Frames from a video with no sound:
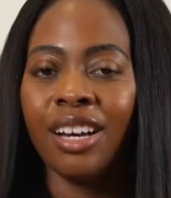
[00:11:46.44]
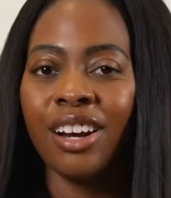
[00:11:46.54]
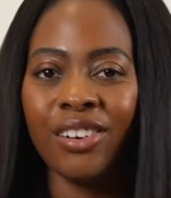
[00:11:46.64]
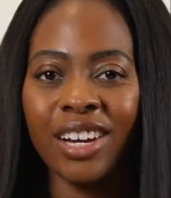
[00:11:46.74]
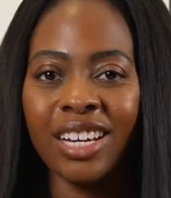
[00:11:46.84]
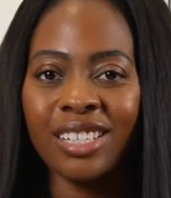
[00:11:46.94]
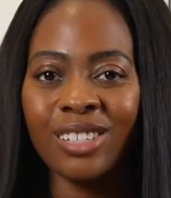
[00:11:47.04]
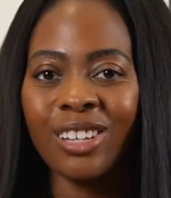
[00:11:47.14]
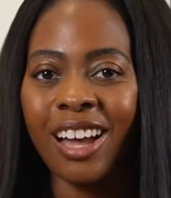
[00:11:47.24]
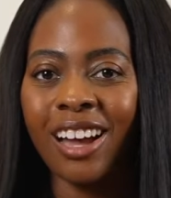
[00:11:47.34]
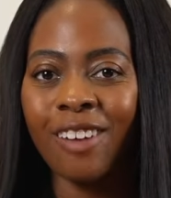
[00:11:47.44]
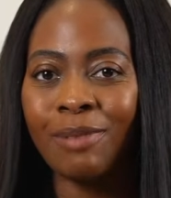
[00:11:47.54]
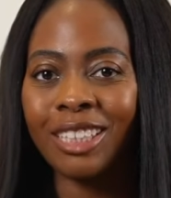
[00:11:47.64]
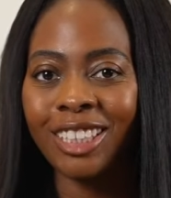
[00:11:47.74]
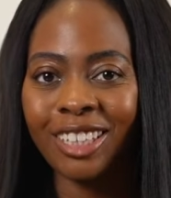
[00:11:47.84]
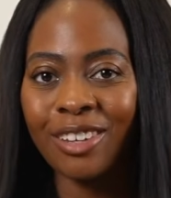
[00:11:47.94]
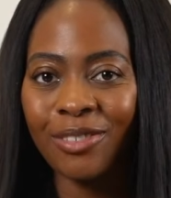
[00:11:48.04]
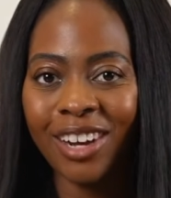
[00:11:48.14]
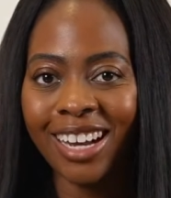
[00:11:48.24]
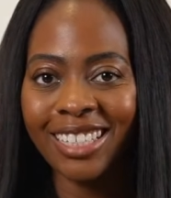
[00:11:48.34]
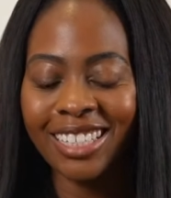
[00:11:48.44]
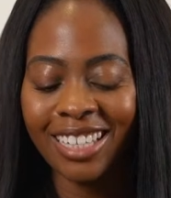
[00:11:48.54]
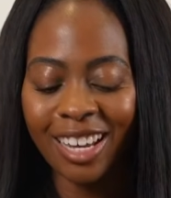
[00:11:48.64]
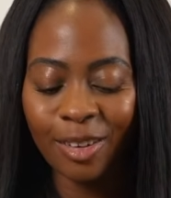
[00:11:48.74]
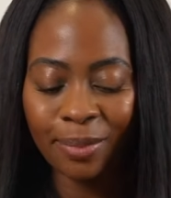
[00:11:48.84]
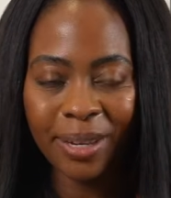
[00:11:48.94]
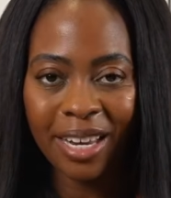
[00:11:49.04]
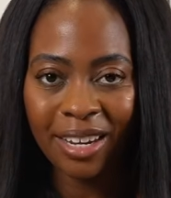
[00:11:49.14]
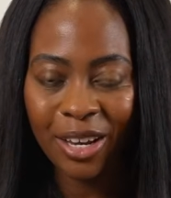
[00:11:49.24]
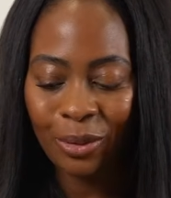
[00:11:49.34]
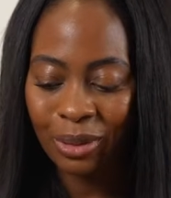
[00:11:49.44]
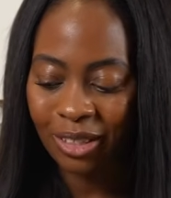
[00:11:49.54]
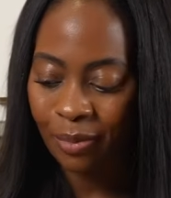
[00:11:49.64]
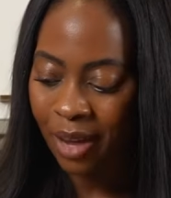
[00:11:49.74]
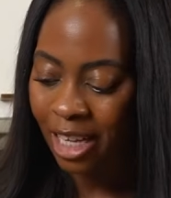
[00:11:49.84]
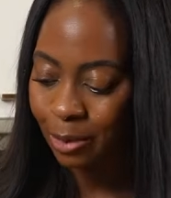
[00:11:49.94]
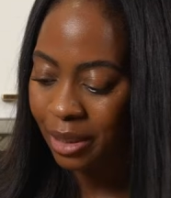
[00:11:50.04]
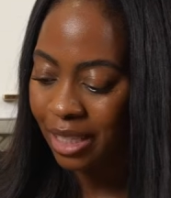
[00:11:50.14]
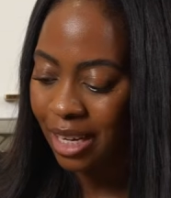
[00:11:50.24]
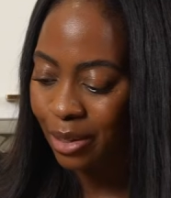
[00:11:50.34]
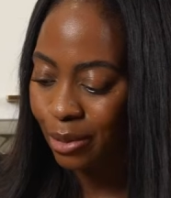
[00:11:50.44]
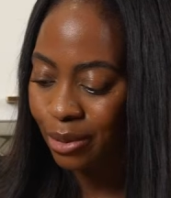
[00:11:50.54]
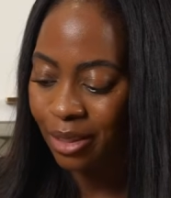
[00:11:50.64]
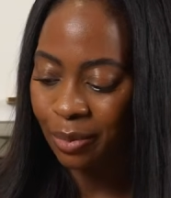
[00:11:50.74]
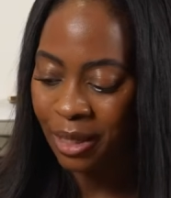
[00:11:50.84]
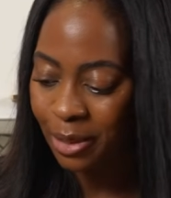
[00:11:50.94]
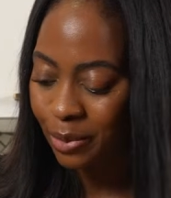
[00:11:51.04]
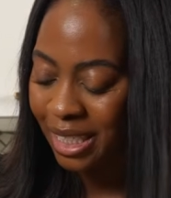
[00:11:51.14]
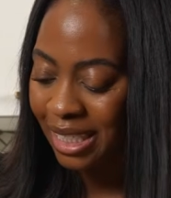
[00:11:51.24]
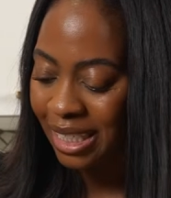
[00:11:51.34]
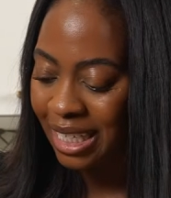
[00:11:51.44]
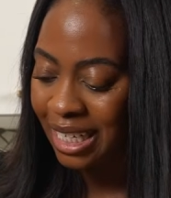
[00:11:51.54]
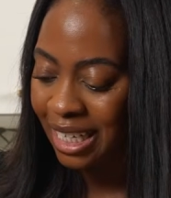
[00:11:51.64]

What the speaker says: All right, so now I have my chicken fried steak plated here with some mashed potatoes, the best way to eat